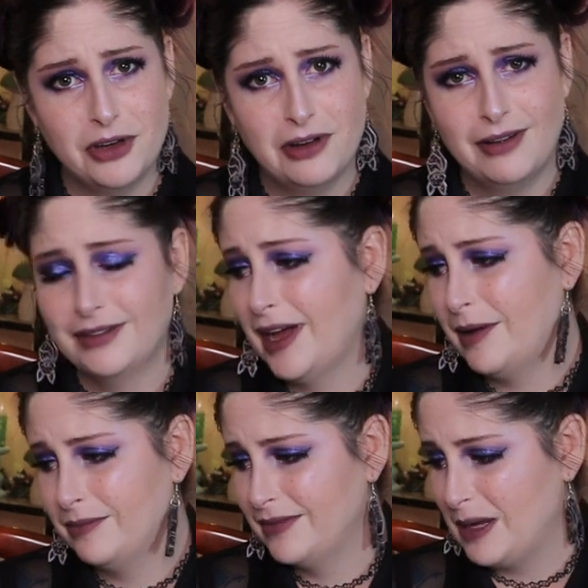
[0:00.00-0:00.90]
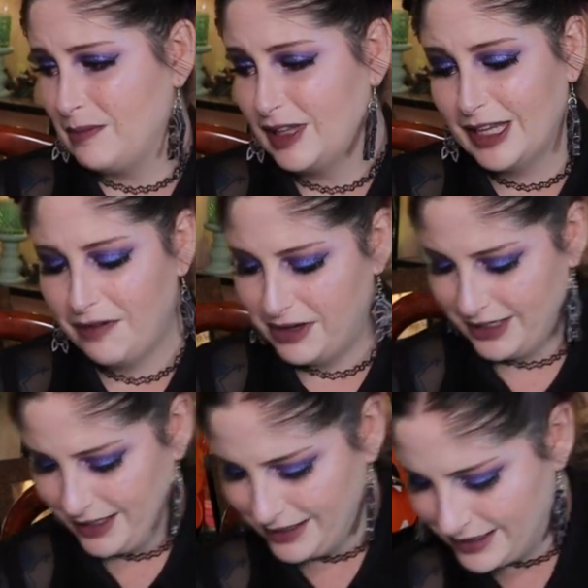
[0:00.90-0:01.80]
y'all. I'm I'm
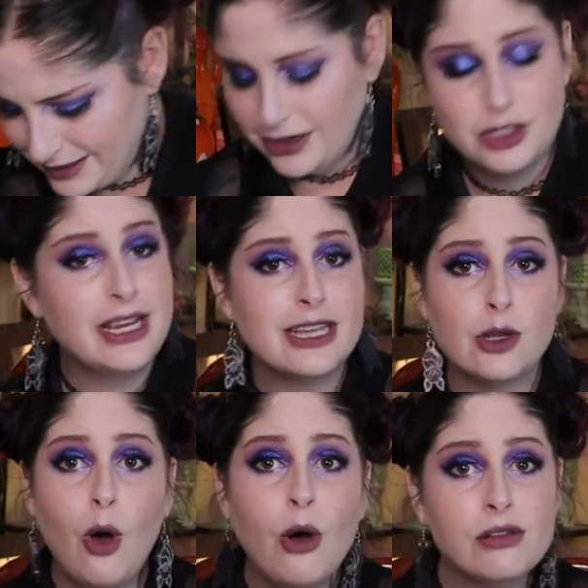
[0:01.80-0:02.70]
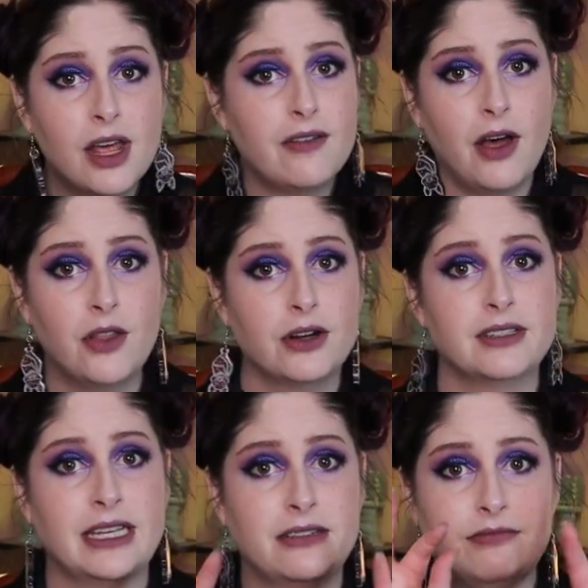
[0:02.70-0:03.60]
loving it. She has a whole lot of
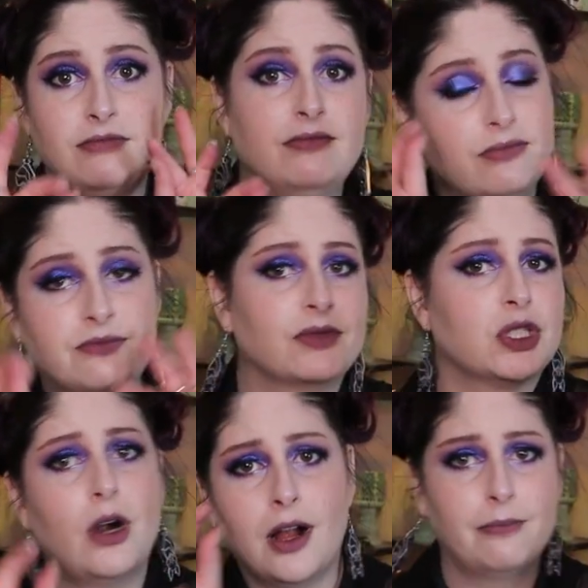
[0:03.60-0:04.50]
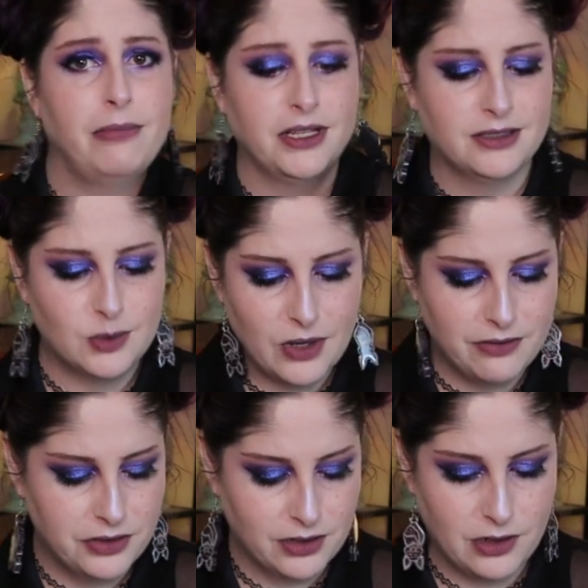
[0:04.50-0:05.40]
other like croc buttons,
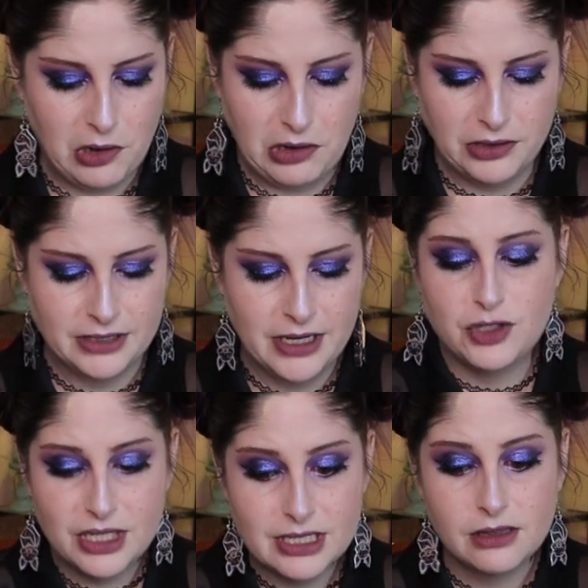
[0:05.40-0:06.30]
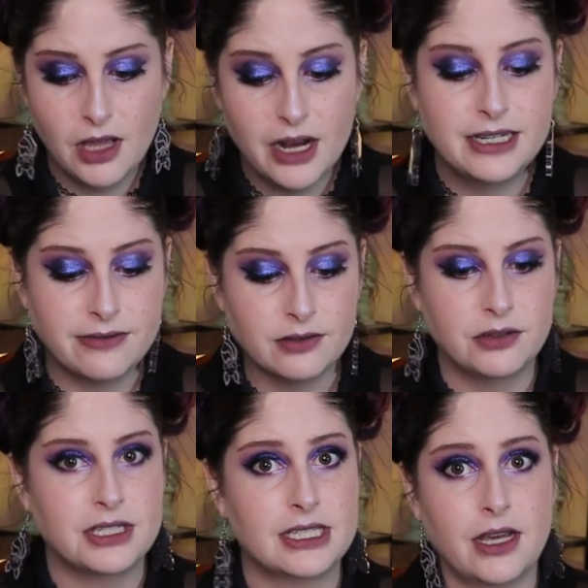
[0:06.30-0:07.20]
whatever they're called. She has a lot of different
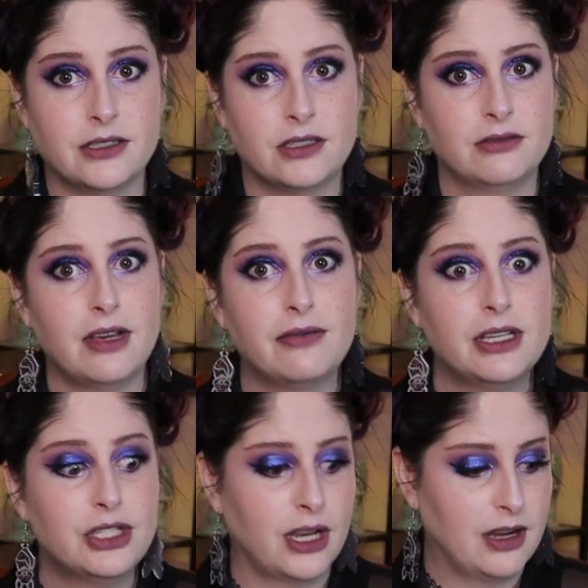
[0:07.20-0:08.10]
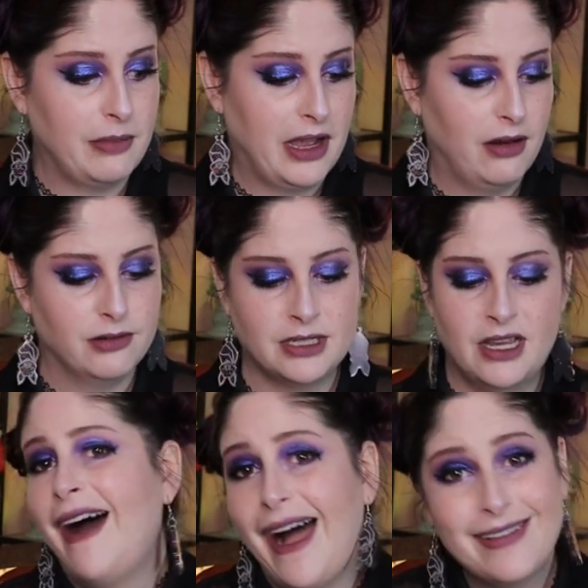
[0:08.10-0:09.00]
little designs, so definitely check them out.
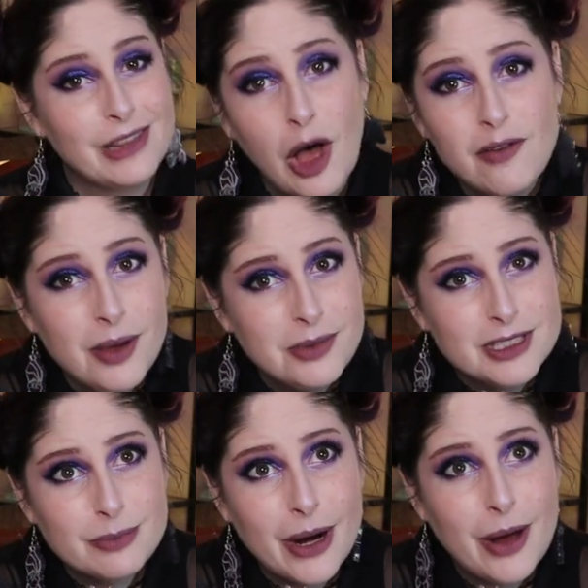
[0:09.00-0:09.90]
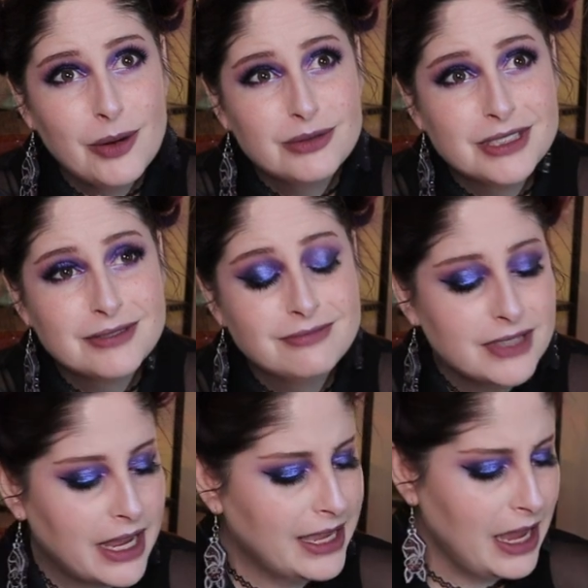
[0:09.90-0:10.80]
I love Em and Sprout.
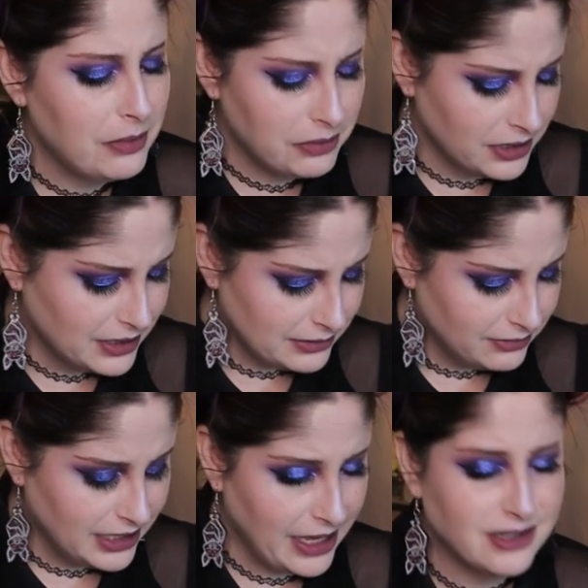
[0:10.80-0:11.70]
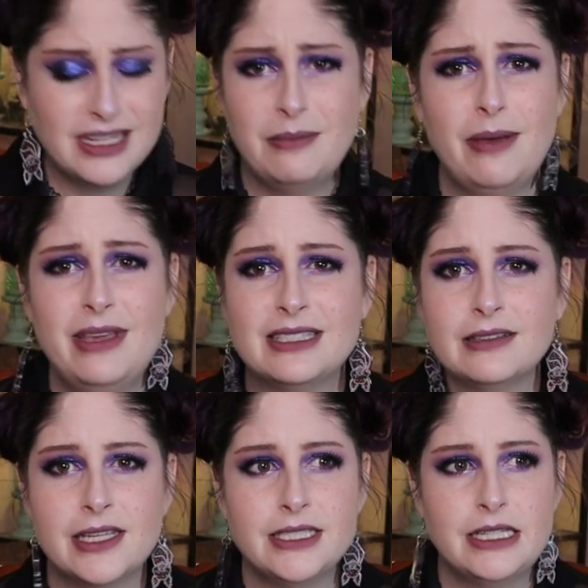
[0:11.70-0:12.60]
I can't remember the gal's name. Maybe
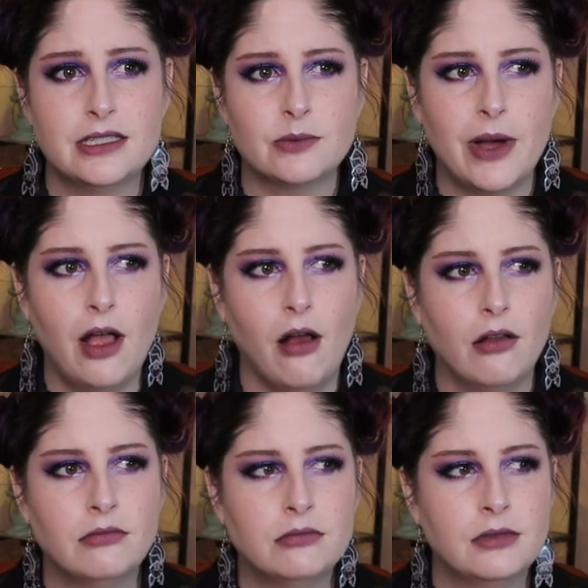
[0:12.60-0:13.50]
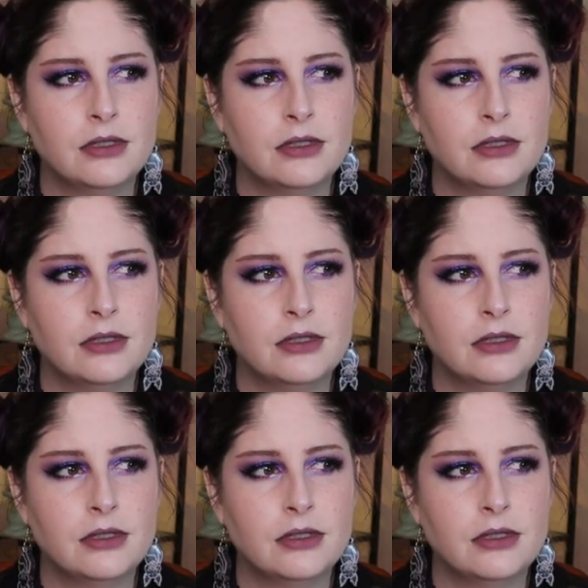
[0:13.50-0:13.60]
it's Lindsay as well.